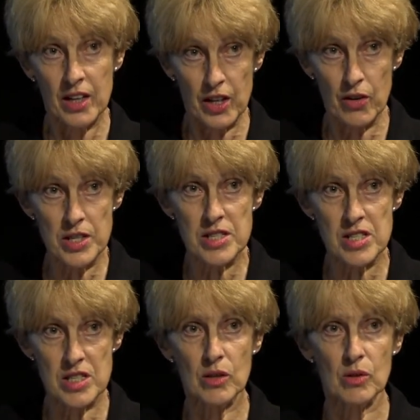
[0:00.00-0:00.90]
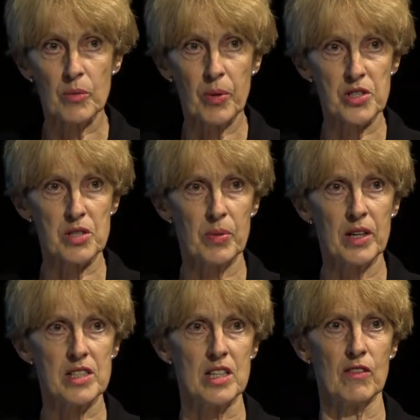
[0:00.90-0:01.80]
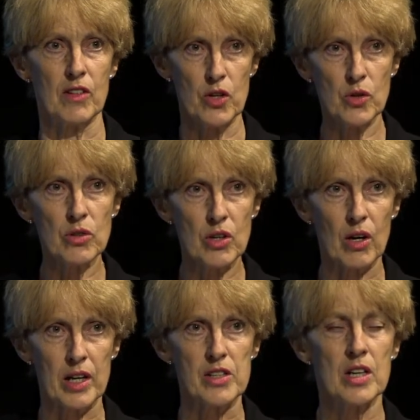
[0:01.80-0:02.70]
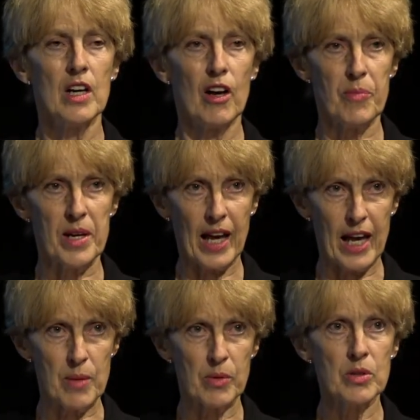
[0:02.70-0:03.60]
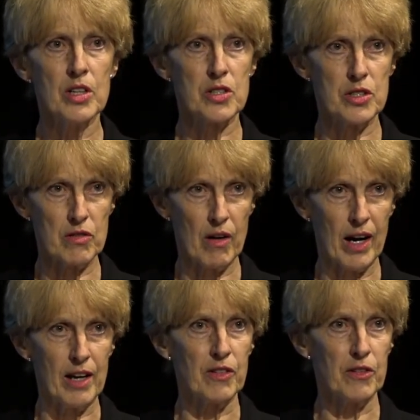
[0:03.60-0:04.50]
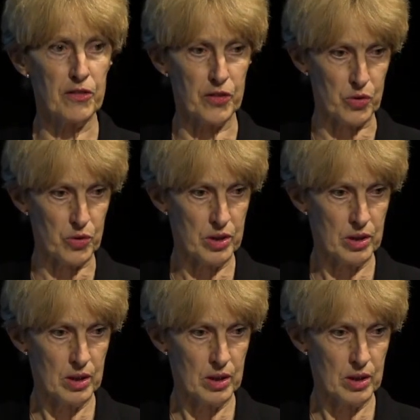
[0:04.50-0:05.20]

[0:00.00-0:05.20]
there is still the possibility of local knowledge of being able to derive food